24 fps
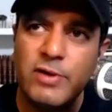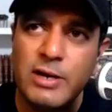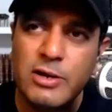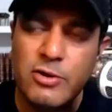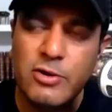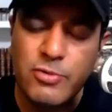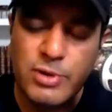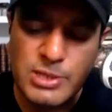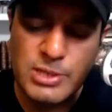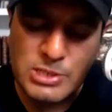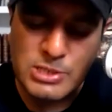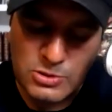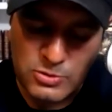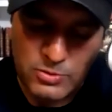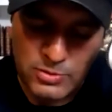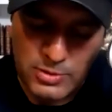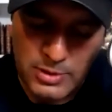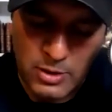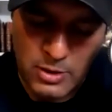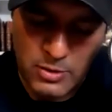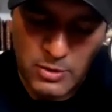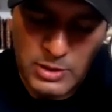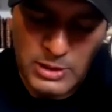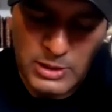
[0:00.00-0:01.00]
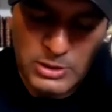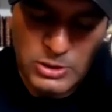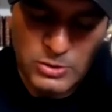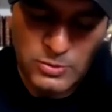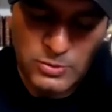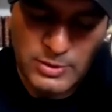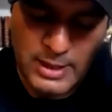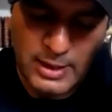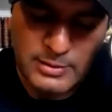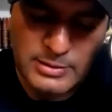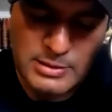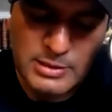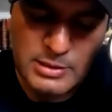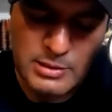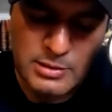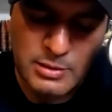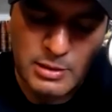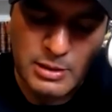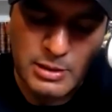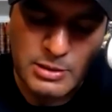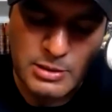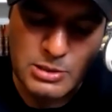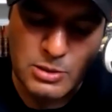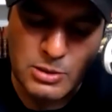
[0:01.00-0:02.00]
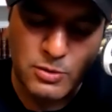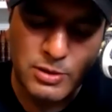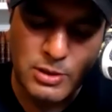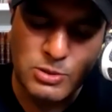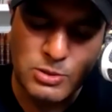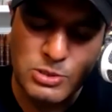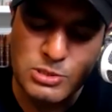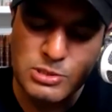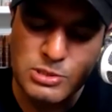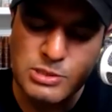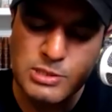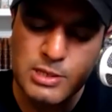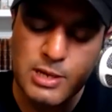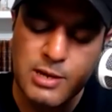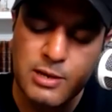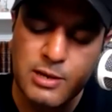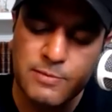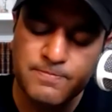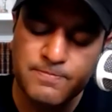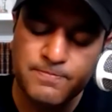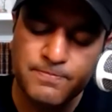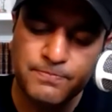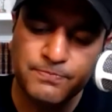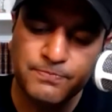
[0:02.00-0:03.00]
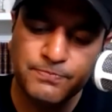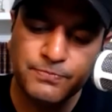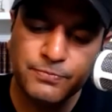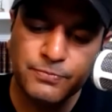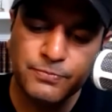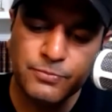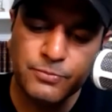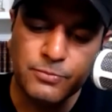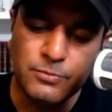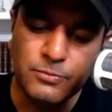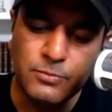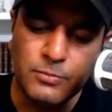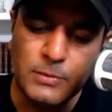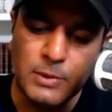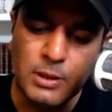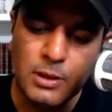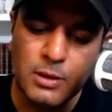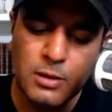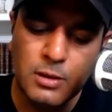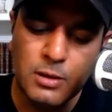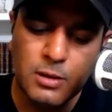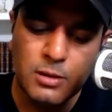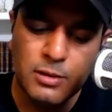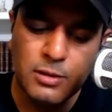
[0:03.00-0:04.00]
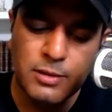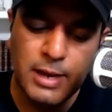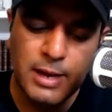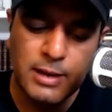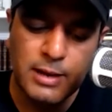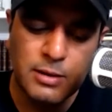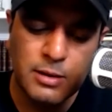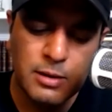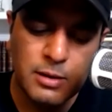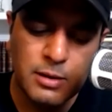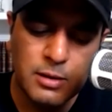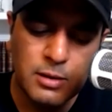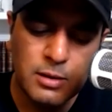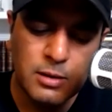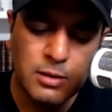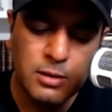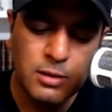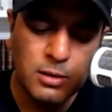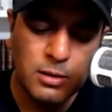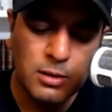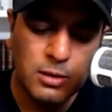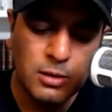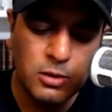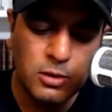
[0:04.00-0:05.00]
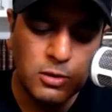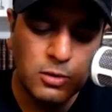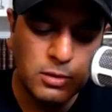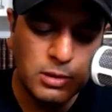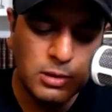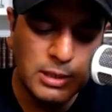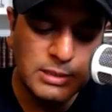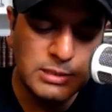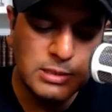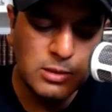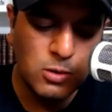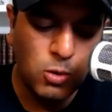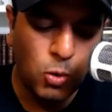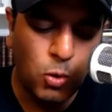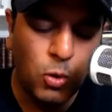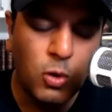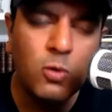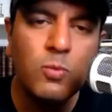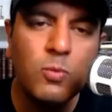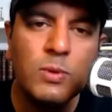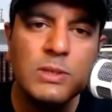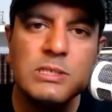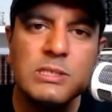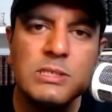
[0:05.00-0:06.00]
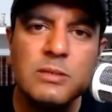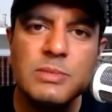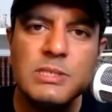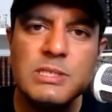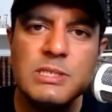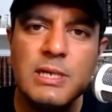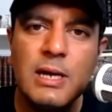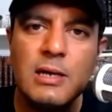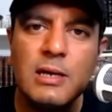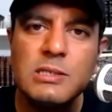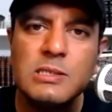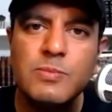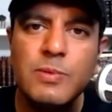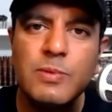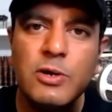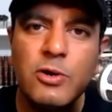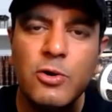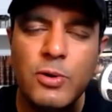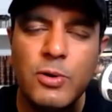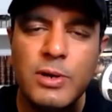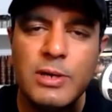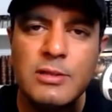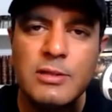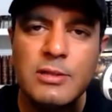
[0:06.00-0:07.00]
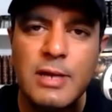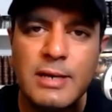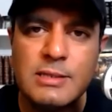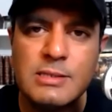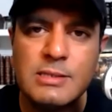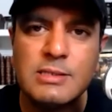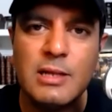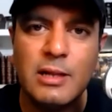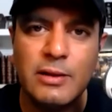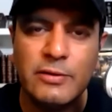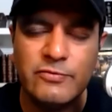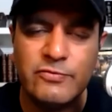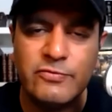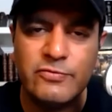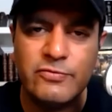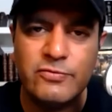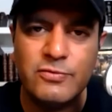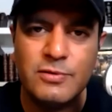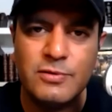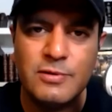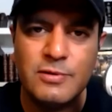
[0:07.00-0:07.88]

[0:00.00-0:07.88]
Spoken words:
Greece, to, you know, in 2000 years ago, they used to say that it's all wisdom starts with knowing thyself.